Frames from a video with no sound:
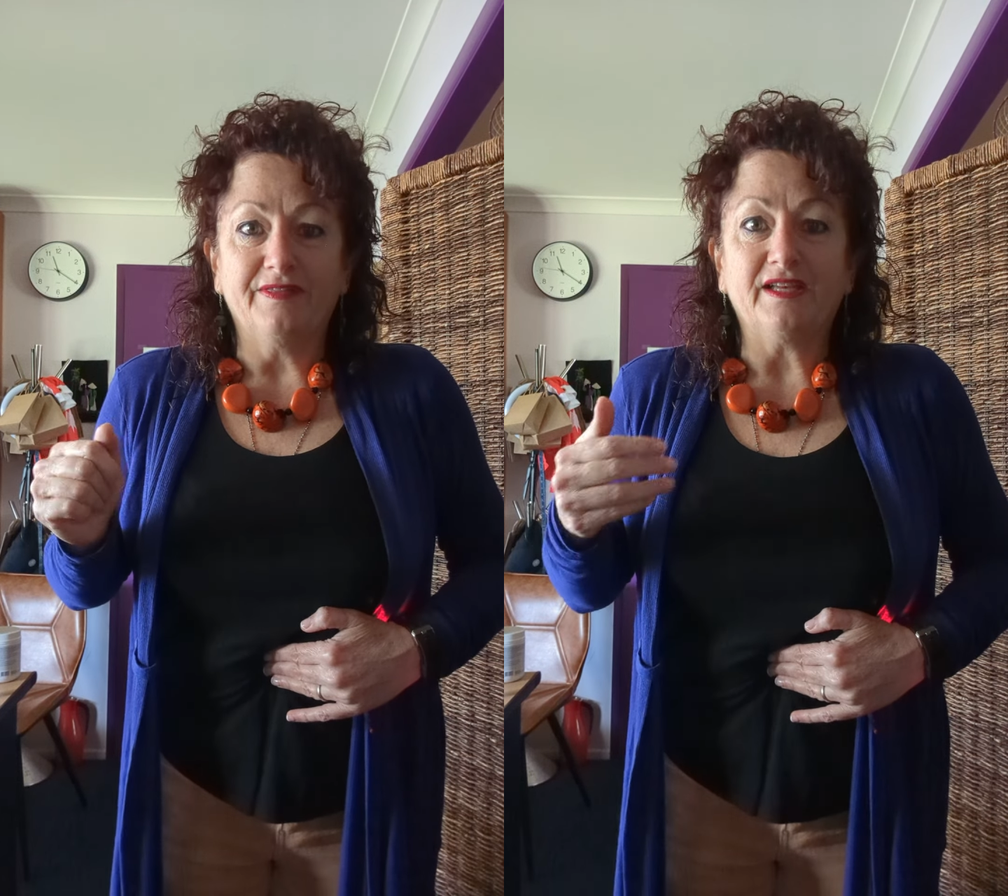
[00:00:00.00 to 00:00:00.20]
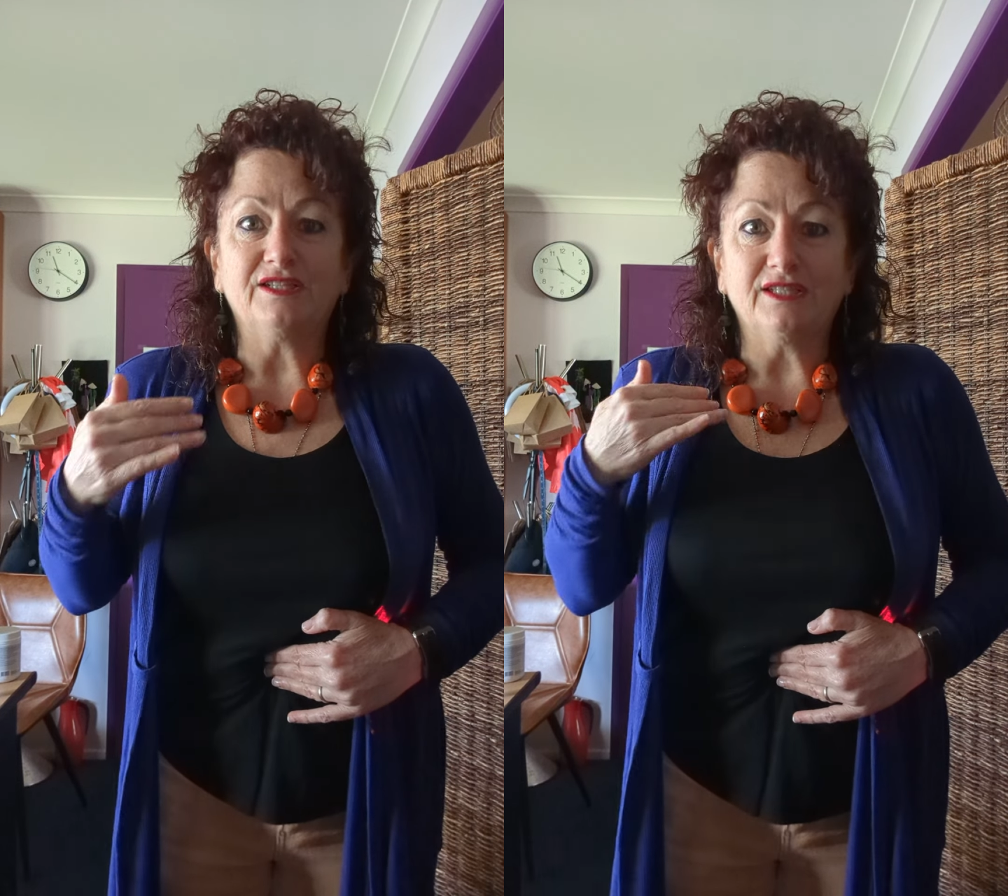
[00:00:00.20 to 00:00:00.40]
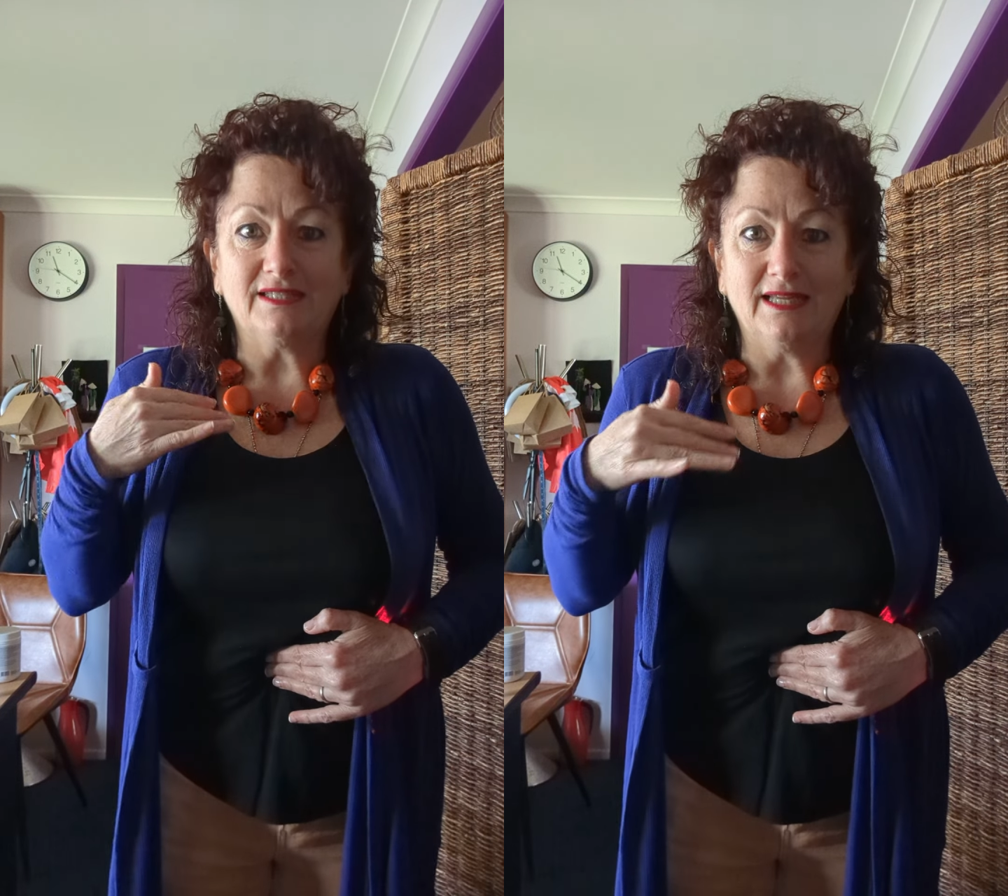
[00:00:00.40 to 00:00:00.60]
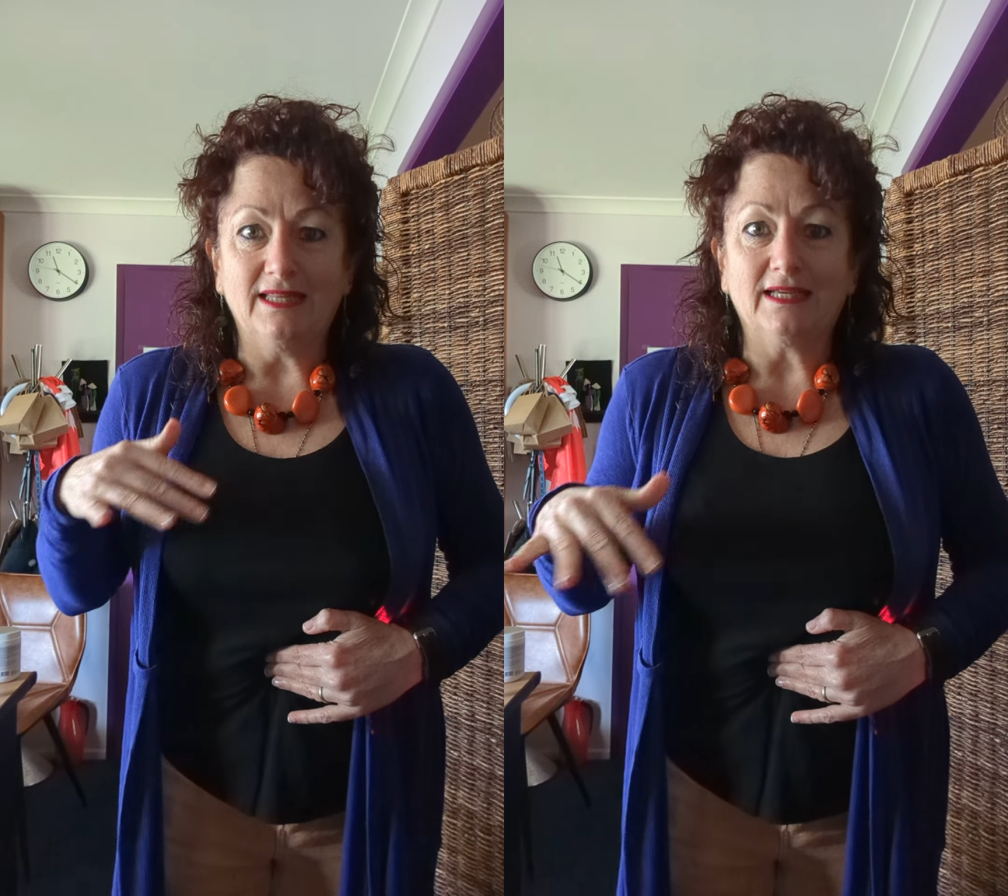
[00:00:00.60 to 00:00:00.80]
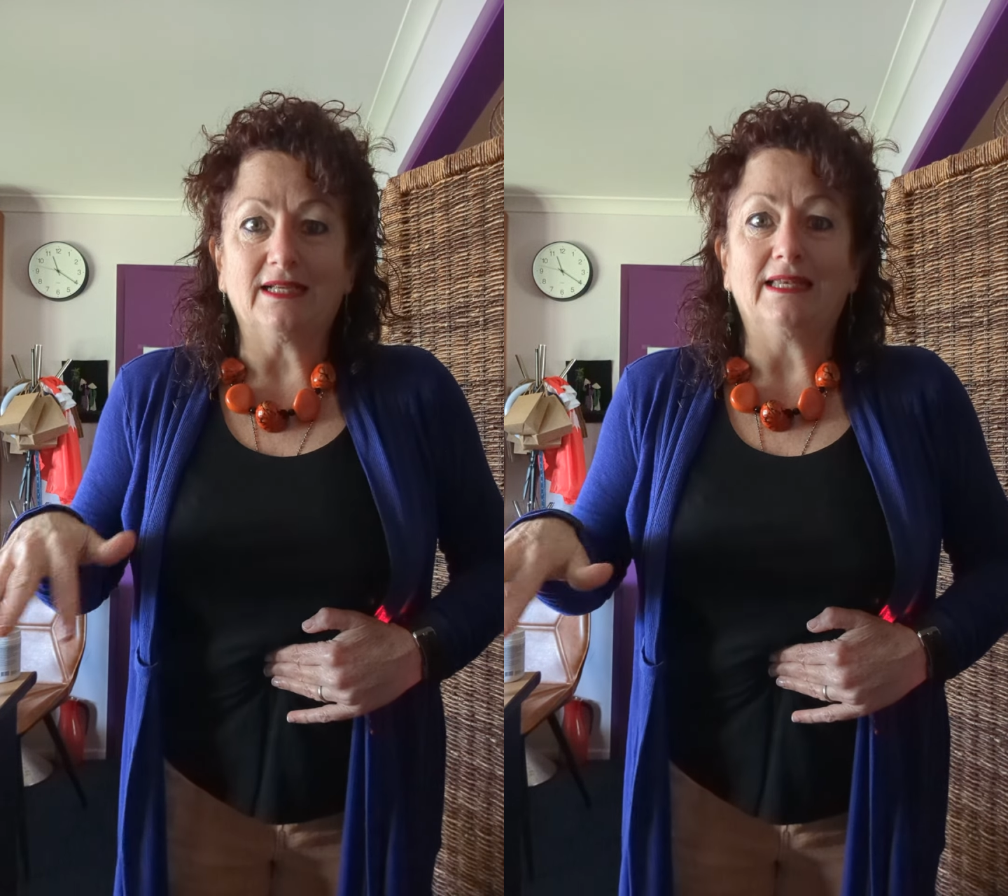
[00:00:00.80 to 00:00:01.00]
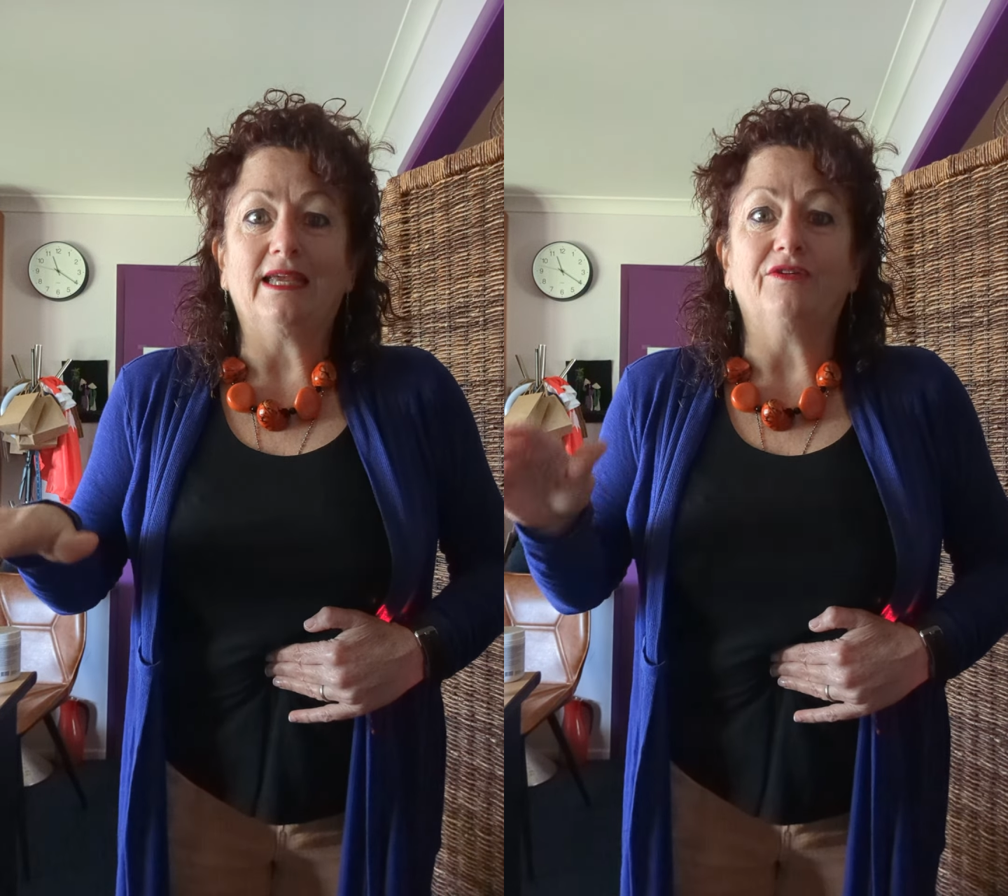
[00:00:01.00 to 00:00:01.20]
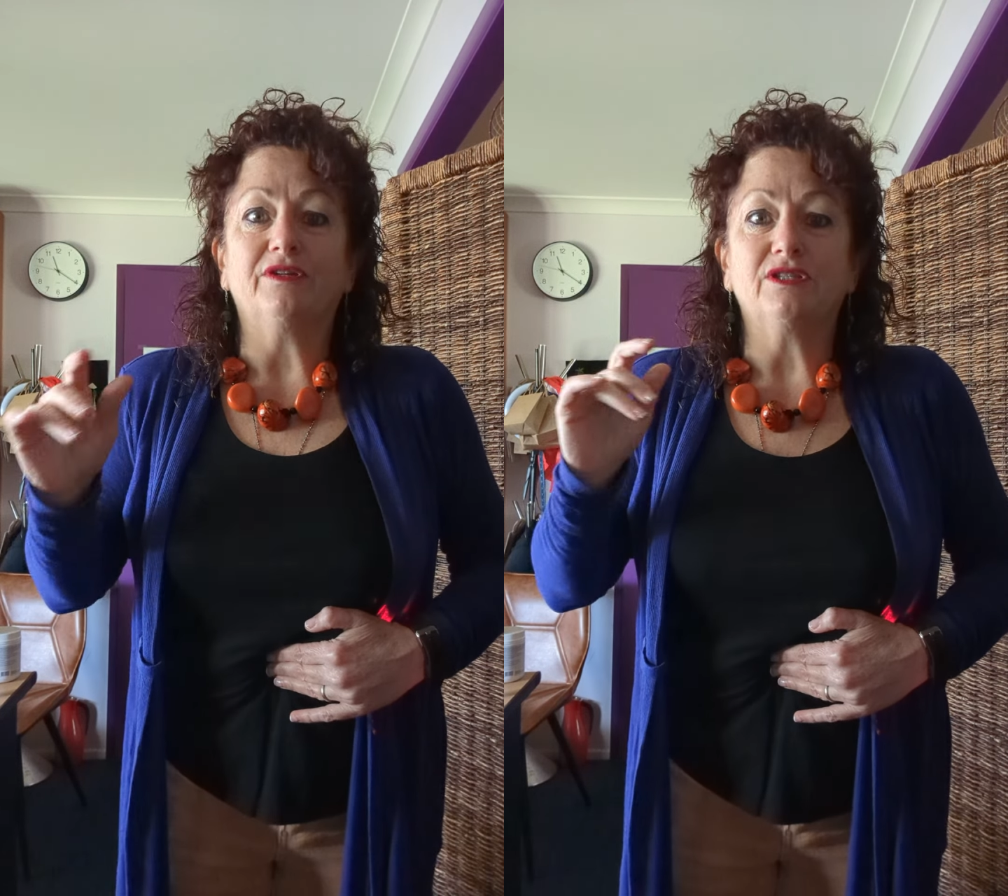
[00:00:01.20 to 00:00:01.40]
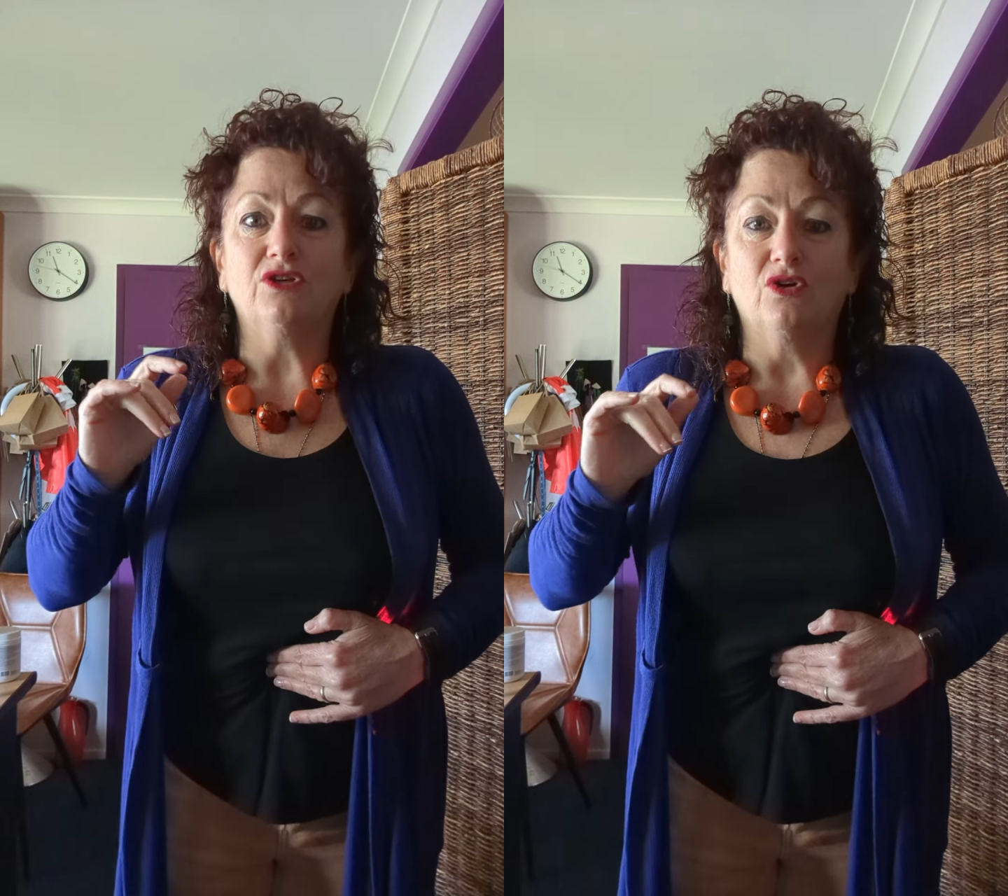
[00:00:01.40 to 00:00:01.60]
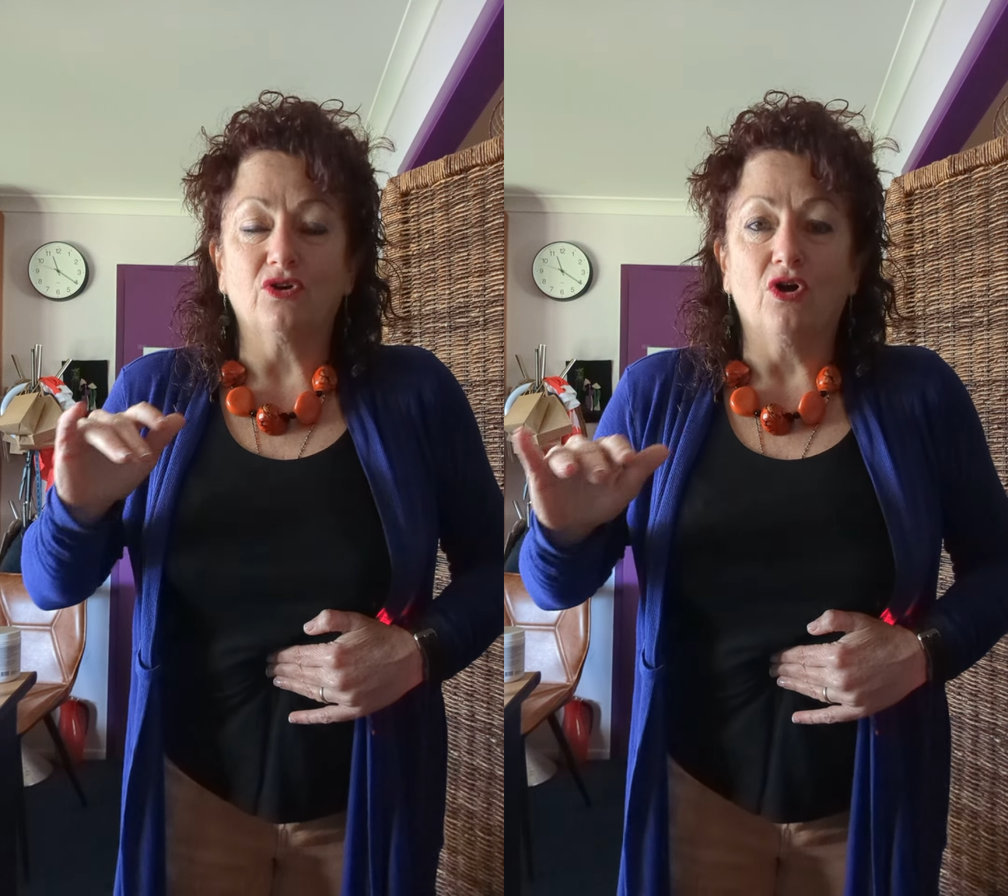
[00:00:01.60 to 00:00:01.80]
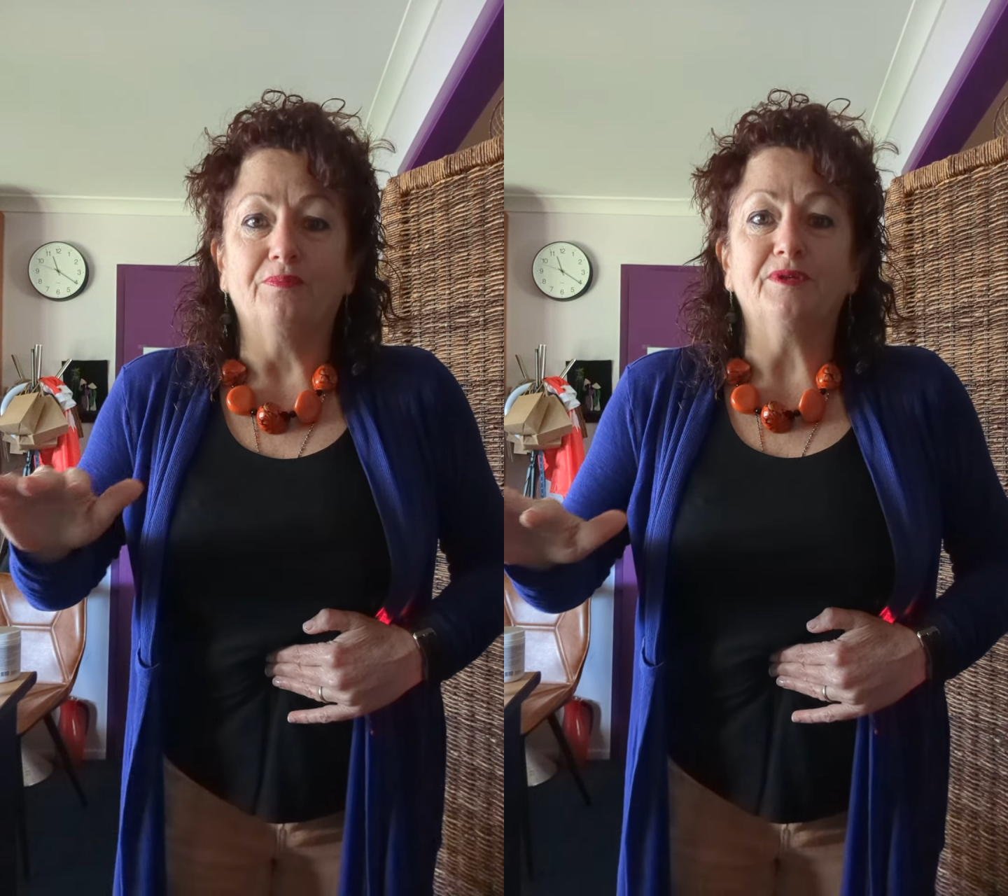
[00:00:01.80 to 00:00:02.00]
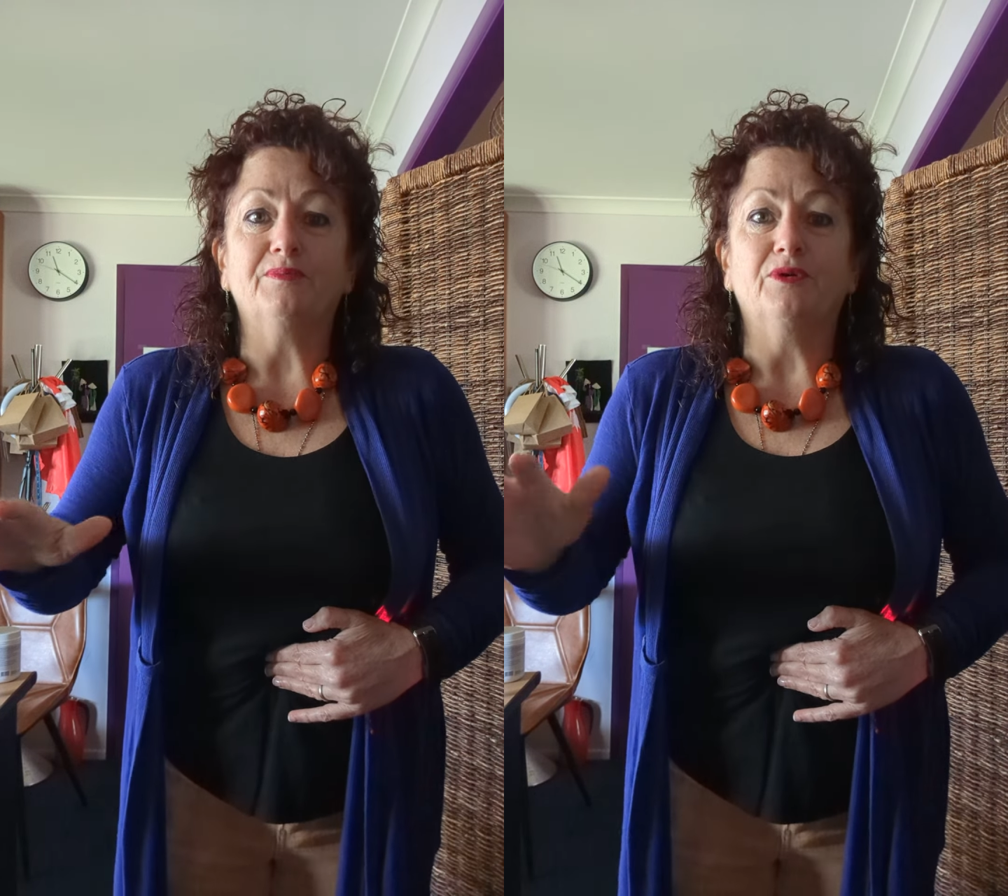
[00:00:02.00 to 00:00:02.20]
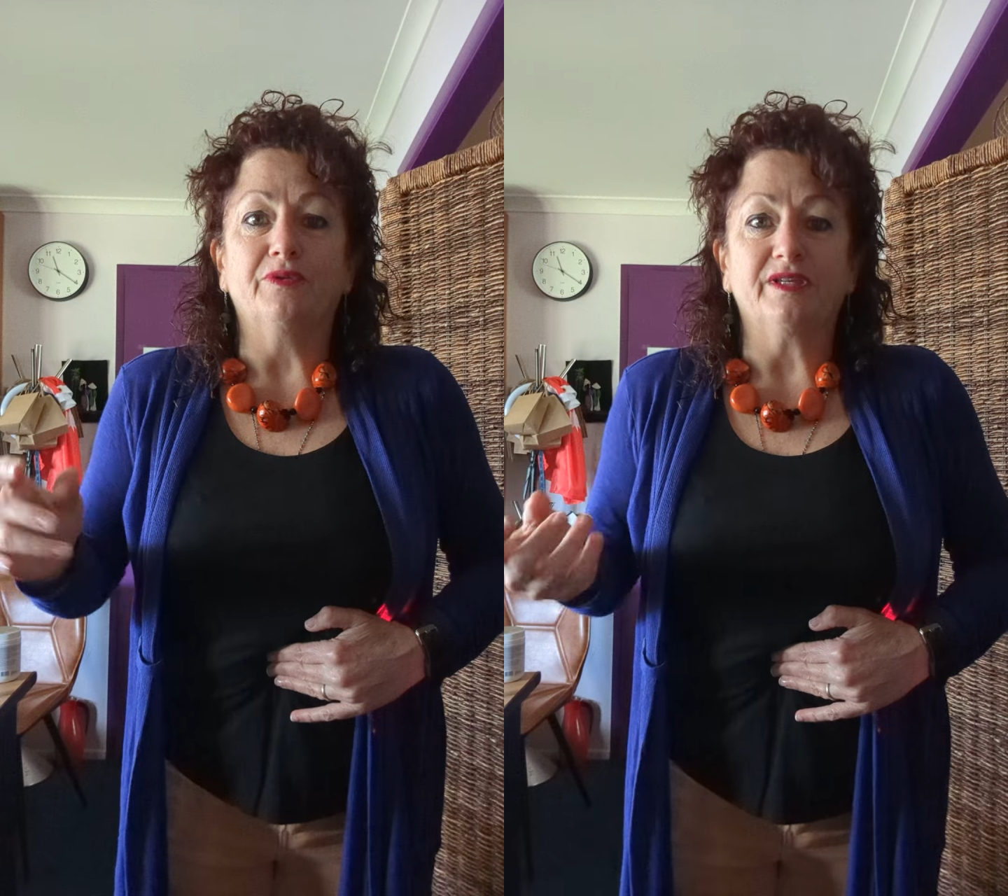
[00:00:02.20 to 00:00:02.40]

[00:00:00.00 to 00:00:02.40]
That's just in the clear. It's not optimal.